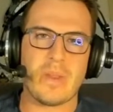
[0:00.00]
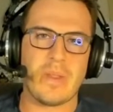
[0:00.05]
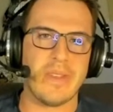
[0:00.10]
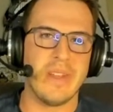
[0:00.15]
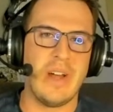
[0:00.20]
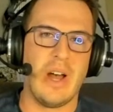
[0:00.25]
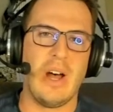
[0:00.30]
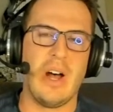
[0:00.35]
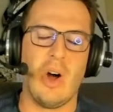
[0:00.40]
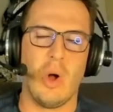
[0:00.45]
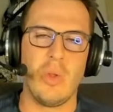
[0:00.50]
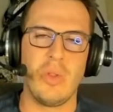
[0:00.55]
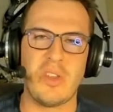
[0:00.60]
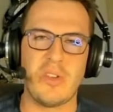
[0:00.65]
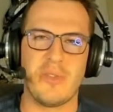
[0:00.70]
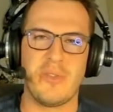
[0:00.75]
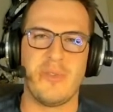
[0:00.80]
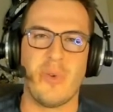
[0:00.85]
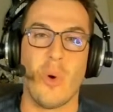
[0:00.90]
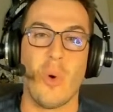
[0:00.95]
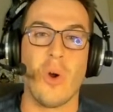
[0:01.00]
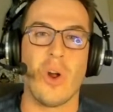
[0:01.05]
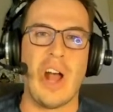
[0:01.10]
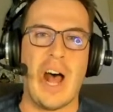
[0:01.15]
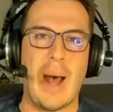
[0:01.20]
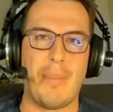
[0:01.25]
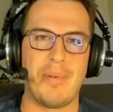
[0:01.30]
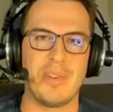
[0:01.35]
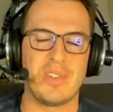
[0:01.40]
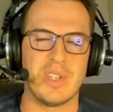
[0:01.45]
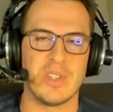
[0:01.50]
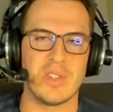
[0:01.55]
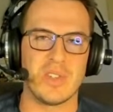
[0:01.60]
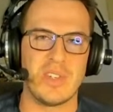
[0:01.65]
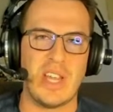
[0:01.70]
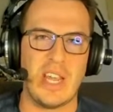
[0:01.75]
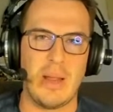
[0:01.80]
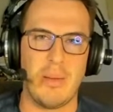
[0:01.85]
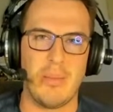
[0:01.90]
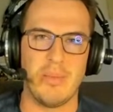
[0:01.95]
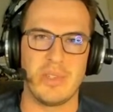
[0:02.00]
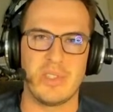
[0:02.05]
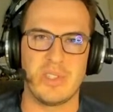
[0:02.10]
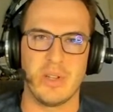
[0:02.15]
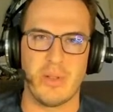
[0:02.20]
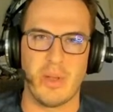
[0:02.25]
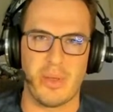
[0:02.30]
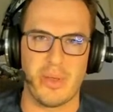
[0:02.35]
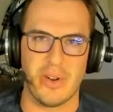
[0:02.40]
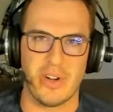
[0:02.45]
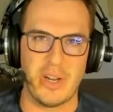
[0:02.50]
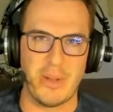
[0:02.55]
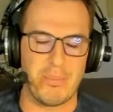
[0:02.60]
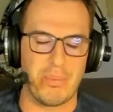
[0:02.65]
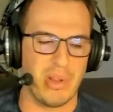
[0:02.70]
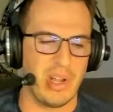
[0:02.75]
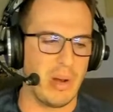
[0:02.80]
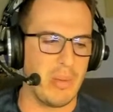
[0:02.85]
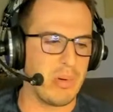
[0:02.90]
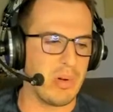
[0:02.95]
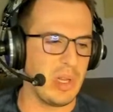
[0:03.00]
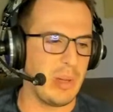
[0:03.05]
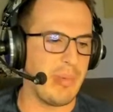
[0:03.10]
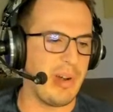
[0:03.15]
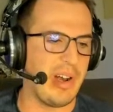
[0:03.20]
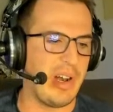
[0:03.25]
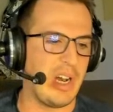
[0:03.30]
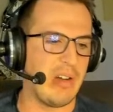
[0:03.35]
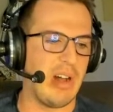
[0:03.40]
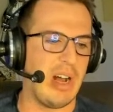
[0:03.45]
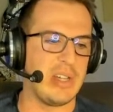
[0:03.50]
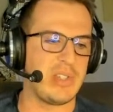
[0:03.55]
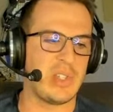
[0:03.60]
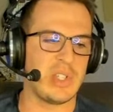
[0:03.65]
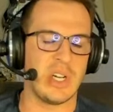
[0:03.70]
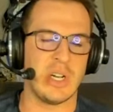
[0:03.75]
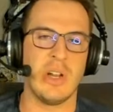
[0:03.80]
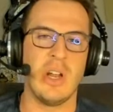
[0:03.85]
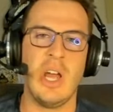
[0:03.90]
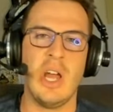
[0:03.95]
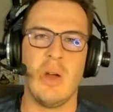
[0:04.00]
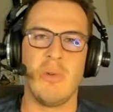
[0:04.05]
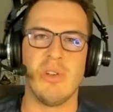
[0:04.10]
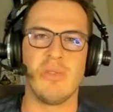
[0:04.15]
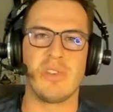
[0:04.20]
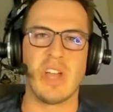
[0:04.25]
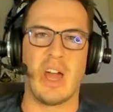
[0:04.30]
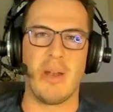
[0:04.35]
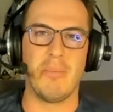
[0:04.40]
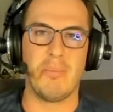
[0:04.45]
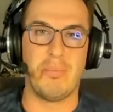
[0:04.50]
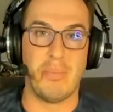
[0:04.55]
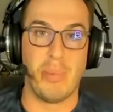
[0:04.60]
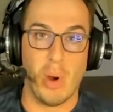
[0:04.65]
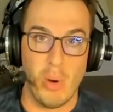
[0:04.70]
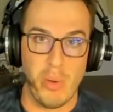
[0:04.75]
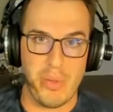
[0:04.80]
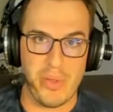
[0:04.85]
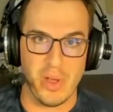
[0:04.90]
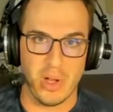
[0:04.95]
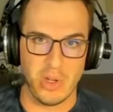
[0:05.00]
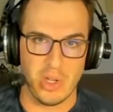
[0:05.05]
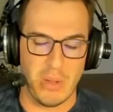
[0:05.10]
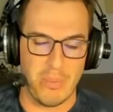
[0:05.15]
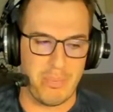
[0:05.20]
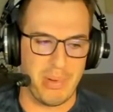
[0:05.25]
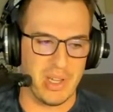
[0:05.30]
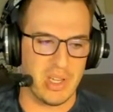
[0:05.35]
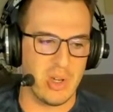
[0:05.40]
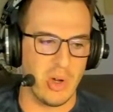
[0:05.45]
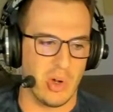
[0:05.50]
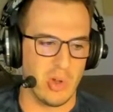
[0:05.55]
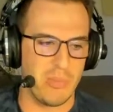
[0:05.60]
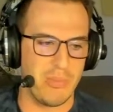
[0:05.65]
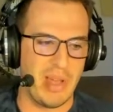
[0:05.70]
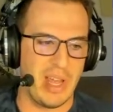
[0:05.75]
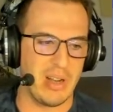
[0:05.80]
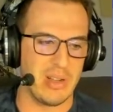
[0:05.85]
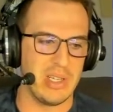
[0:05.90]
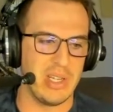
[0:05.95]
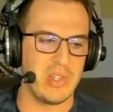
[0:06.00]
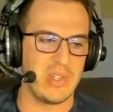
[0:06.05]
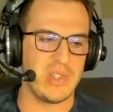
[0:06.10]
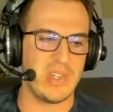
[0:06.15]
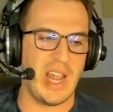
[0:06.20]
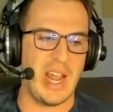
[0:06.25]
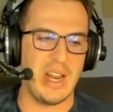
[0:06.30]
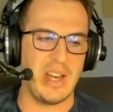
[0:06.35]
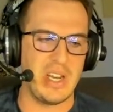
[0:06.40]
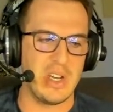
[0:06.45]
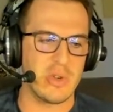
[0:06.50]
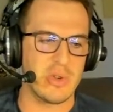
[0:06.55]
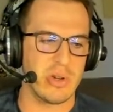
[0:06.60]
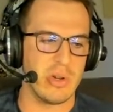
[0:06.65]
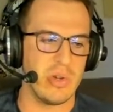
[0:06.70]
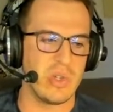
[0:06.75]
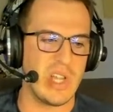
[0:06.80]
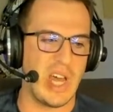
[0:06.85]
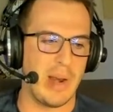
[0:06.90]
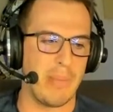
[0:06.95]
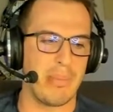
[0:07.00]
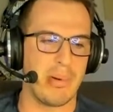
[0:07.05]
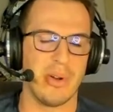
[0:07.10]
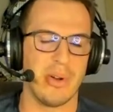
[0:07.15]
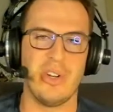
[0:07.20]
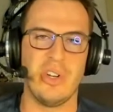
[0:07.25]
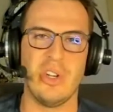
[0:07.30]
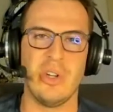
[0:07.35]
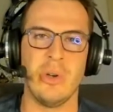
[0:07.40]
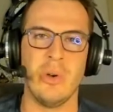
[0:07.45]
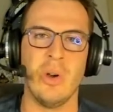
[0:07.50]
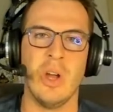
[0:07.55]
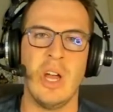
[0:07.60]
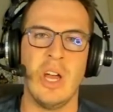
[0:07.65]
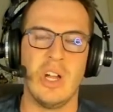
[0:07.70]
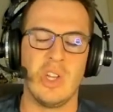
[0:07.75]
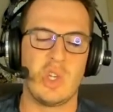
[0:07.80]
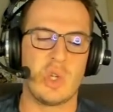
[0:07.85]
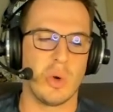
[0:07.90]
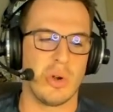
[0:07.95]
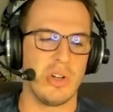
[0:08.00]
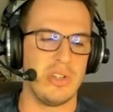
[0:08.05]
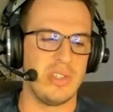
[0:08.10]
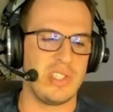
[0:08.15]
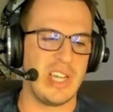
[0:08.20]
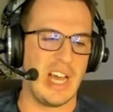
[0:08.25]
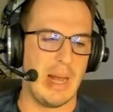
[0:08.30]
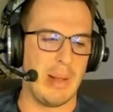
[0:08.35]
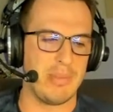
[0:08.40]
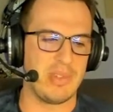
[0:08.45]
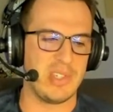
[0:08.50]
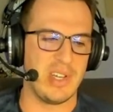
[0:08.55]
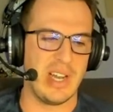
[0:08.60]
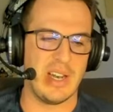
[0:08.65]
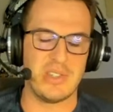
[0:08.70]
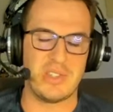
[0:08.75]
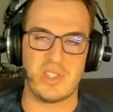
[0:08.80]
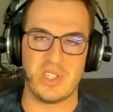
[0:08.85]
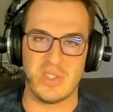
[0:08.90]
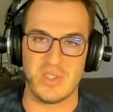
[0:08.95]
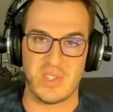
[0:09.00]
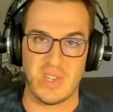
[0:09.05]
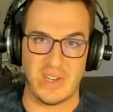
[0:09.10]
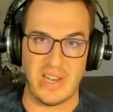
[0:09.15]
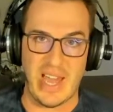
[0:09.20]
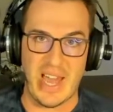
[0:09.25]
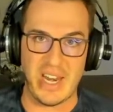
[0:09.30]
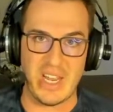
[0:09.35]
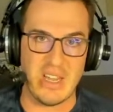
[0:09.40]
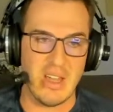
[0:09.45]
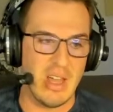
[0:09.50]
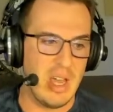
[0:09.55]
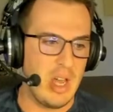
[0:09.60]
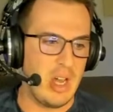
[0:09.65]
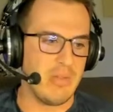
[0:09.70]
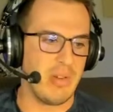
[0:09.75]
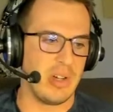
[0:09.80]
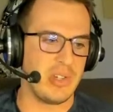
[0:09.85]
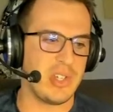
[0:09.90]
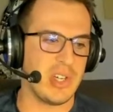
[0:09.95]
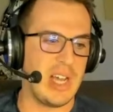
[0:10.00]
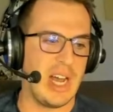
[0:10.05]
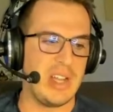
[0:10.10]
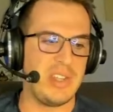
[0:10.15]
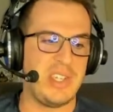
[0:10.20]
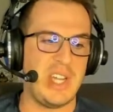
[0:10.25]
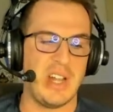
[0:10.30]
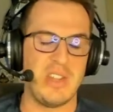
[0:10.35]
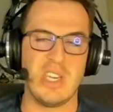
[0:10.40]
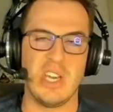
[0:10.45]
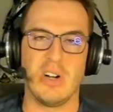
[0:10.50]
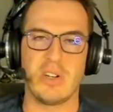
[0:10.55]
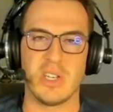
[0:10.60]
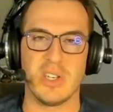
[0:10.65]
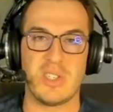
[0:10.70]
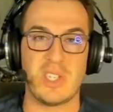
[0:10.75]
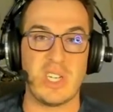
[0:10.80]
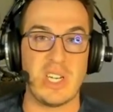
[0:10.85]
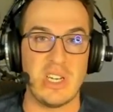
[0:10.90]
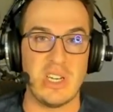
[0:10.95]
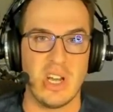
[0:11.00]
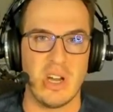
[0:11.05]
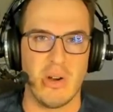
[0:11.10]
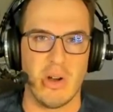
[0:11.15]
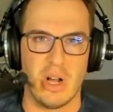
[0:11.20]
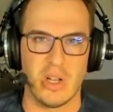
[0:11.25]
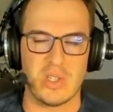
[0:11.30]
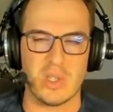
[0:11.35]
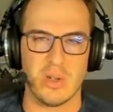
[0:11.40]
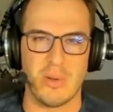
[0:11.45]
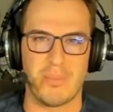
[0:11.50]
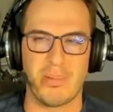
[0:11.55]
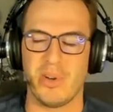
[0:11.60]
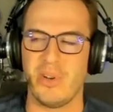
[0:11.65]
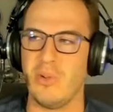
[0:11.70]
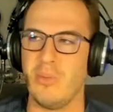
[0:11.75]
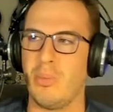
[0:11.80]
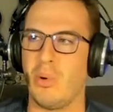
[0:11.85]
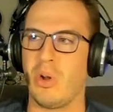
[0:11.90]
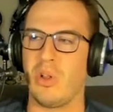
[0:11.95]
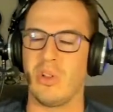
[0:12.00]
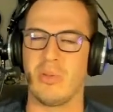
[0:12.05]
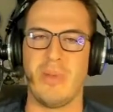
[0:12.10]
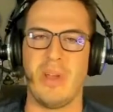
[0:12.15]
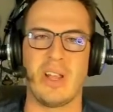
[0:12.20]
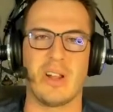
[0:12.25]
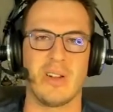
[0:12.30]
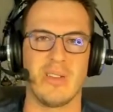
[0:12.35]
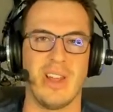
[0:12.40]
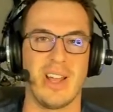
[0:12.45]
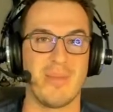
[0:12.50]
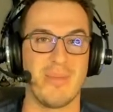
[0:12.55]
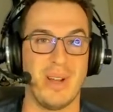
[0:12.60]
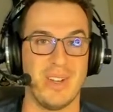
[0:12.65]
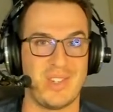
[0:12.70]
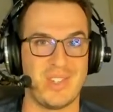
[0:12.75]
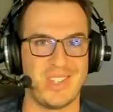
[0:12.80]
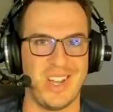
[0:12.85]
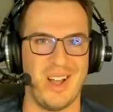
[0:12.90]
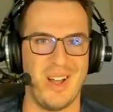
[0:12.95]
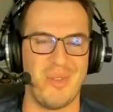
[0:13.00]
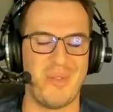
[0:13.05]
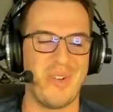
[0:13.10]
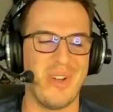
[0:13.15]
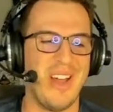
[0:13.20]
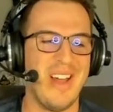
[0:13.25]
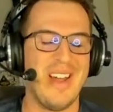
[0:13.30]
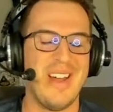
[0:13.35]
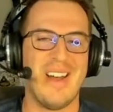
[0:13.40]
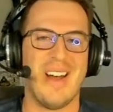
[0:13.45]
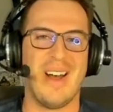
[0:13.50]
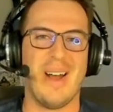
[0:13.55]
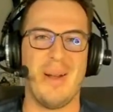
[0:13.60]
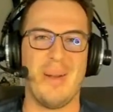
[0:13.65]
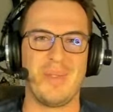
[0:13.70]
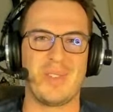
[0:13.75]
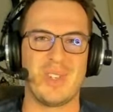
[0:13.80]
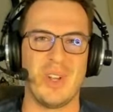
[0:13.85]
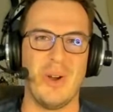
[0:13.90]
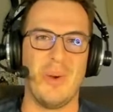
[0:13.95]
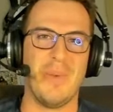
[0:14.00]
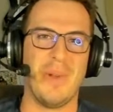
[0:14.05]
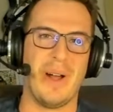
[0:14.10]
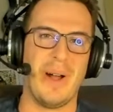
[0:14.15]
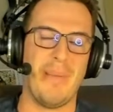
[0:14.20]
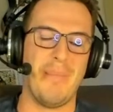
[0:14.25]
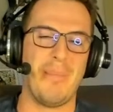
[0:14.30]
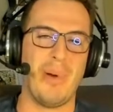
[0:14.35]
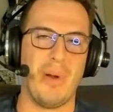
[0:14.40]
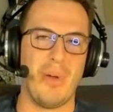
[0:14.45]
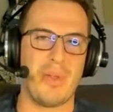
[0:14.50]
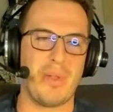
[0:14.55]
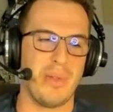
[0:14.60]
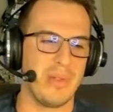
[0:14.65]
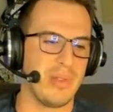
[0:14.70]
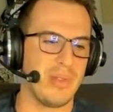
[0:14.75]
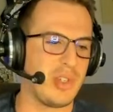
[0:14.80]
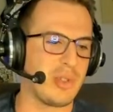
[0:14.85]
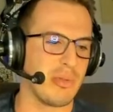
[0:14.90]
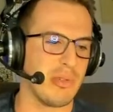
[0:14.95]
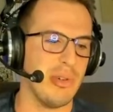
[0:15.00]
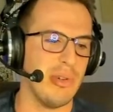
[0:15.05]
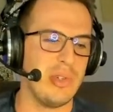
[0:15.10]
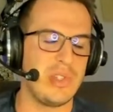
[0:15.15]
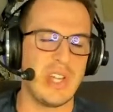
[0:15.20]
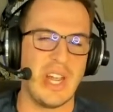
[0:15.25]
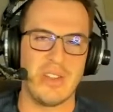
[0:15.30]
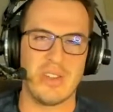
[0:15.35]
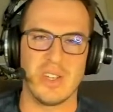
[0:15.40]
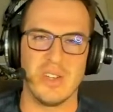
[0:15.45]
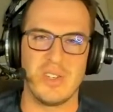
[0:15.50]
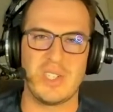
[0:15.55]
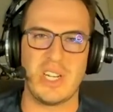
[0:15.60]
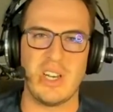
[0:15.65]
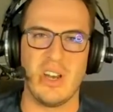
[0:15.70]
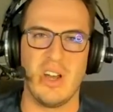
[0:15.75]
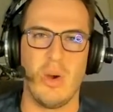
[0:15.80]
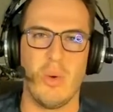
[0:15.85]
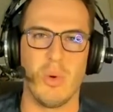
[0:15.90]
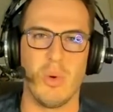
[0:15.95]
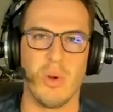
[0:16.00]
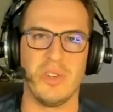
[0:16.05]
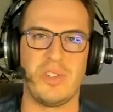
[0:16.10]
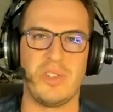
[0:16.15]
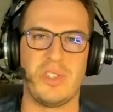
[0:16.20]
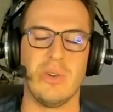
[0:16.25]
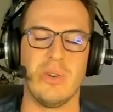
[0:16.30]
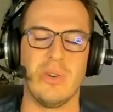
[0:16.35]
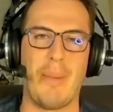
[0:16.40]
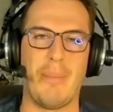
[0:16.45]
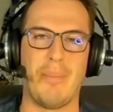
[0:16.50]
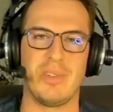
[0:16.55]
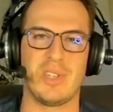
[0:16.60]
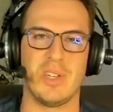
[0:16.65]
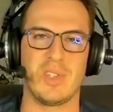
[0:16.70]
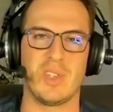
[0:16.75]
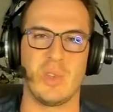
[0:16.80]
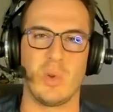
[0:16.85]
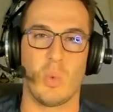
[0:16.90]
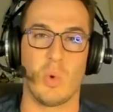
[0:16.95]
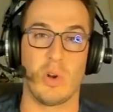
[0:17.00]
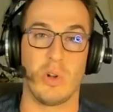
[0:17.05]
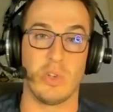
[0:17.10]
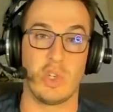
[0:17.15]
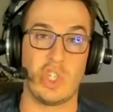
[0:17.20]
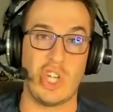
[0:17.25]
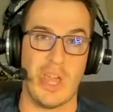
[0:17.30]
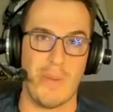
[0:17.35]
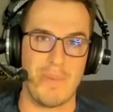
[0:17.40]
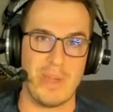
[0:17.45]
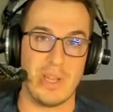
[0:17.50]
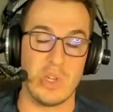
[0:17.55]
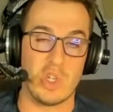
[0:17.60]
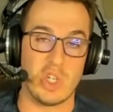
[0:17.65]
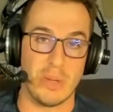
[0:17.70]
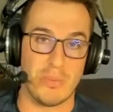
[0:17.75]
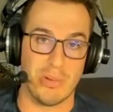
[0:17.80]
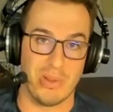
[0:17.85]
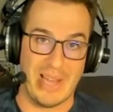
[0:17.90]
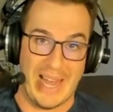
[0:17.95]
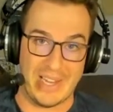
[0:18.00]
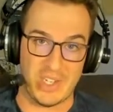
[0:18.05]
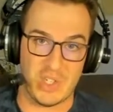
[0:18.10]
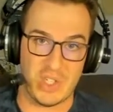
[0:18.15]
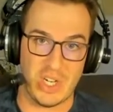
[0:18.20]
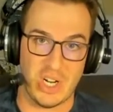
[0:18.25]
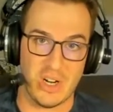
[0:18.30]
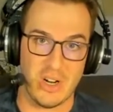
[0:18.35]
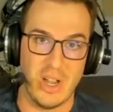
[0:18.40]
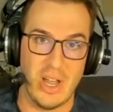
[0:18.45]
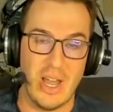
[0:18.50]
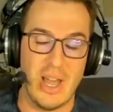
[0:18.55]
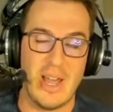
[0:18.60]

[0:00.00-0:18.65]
Only 4 opposites named to the 30-player preliminary roster. We've got both Olympic gold medalists, Annie Drews out of Purdue, Jordan Thompson out of Cincinnati. We've also got Danielle Catino, also a Purdue Boilermaker like myself. Both Drews and Catino were the 2 opposites at the World Championship last year,